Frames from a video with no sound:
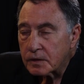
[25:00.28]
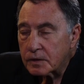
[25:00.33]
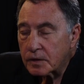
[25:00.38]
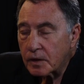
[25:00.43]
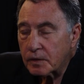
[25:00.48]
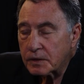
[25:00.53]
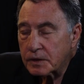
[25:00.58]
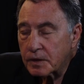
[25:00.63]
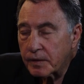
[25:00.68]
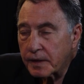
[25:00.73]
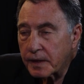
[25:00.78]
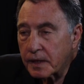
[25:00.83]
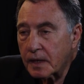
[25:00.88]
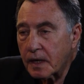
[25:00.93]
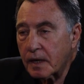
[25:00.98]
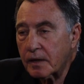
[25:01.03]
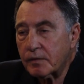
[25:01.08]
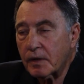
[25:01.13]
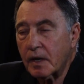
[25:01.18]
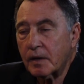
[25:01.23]
So again,
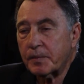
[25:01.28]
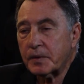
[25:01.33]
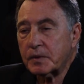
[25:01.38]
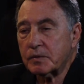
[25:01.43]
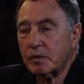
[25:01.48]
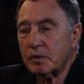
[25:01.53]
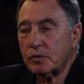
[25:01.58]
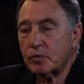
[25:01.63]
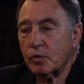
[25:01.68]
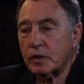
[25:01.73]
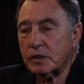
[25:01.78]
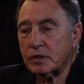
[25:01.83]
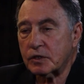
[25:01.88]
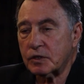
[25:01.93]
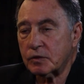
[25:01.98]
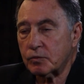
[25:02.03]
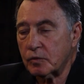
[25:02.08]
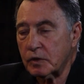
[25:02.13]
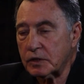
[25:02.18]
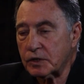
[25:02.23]
I repeat,
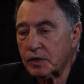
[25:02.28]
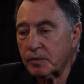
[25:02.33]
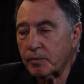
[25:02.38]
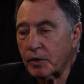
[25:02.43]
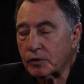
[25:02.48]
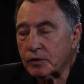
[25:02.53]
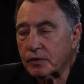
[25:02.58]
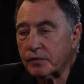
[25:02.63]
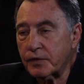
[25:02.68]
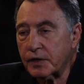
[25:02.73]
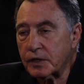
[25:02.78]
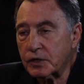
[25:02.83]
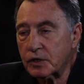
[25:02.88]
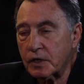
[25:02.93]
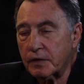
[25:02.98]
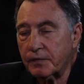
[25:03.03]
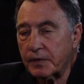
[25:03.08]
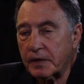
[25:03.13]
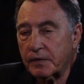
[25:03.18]
what's the motivation?